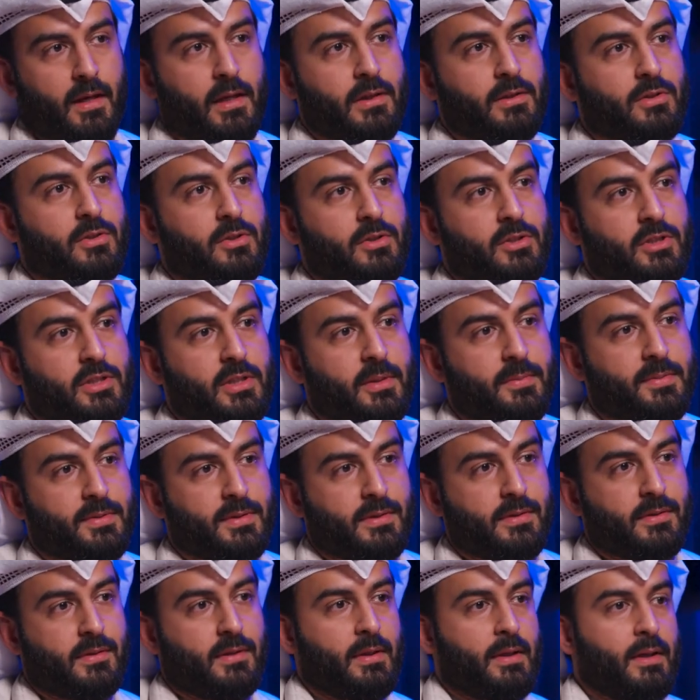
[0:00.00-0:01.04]

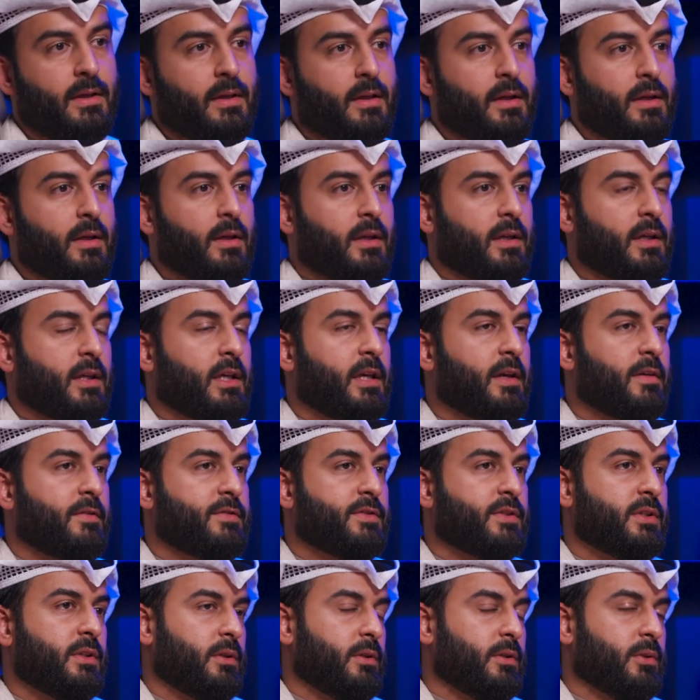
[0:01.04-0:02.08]
Internships
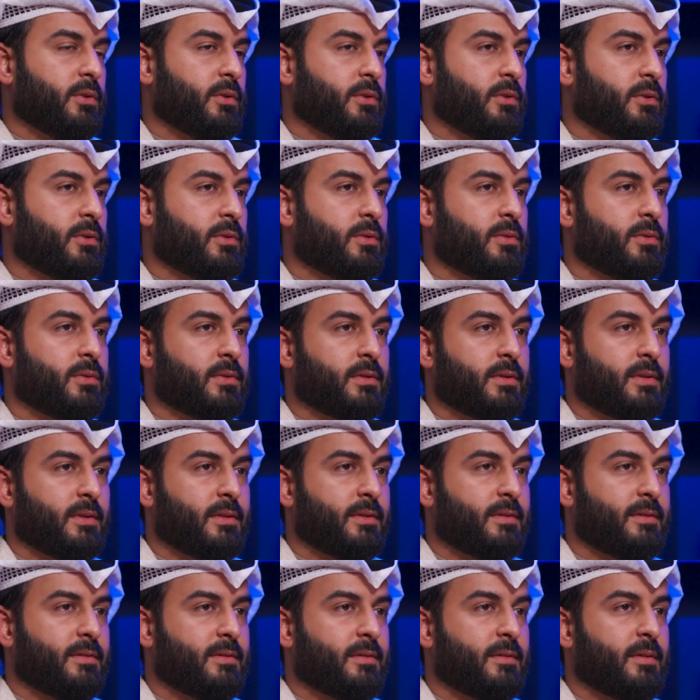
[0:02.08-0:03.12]
gives you
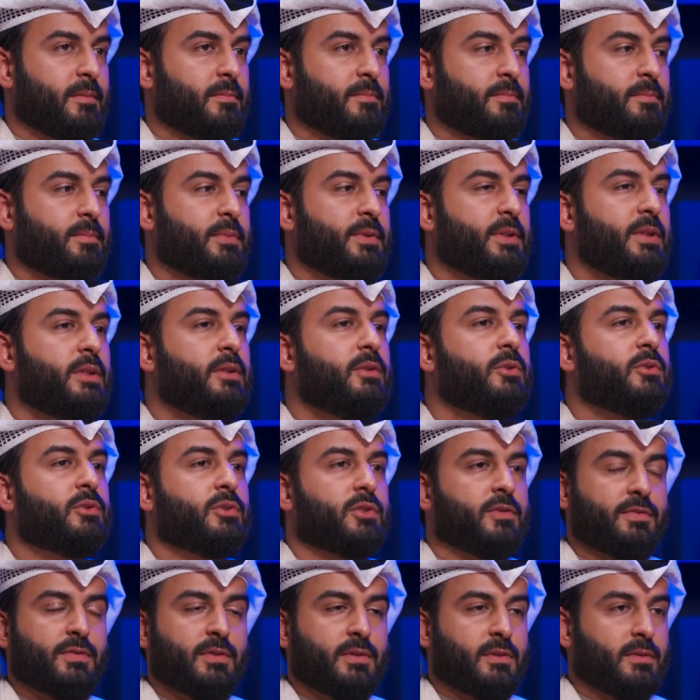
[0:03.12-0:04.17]

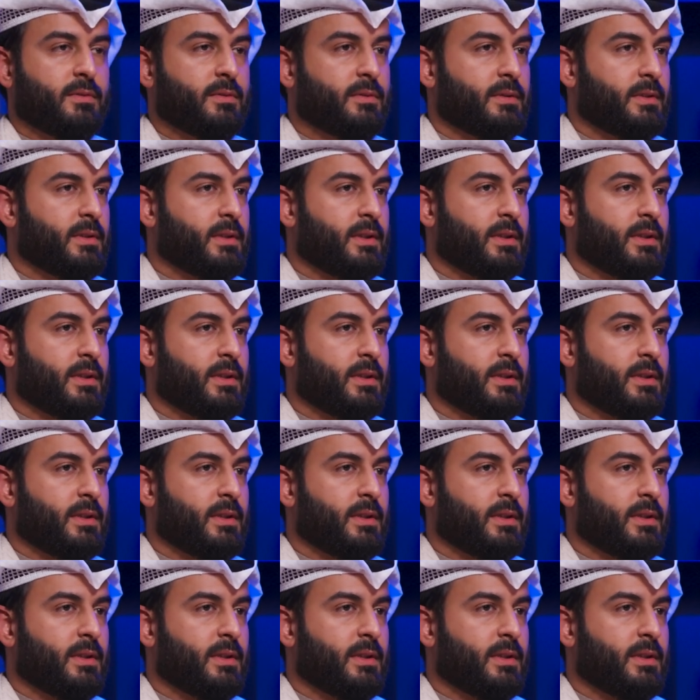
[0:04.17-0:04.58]
beautiful,